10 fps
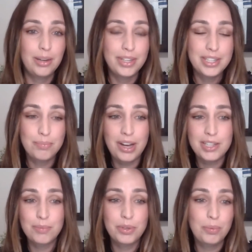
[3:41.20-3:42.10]
It's
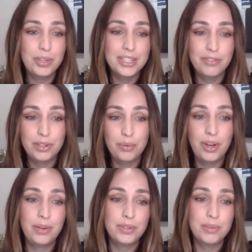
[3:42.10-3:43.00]
impossible to please
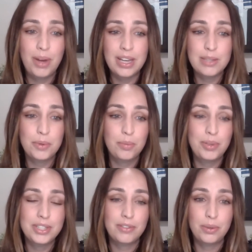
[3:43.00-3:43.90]
everyone. It was impossible to
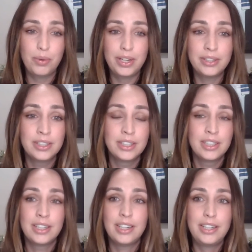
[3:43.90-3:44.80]
please everyone.
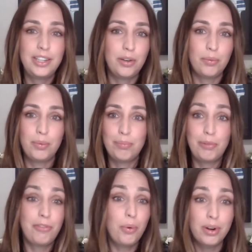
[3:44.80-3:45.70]

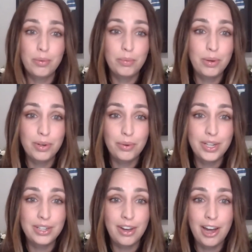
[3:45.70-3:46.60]
Before, when we were
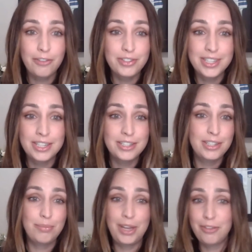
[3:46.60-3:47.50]
going into offices,
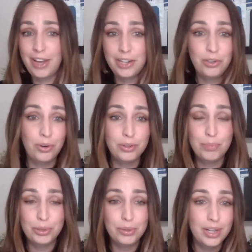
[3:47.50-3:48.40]
you may have had cold
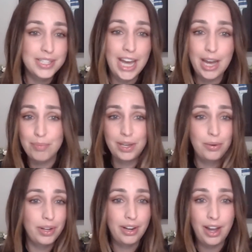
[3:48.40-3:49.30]
brew on tap, but they
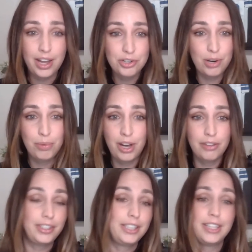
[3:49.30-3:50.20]
wanted hot drip
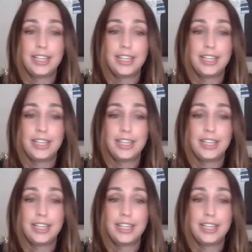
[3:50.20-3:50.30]
coffee.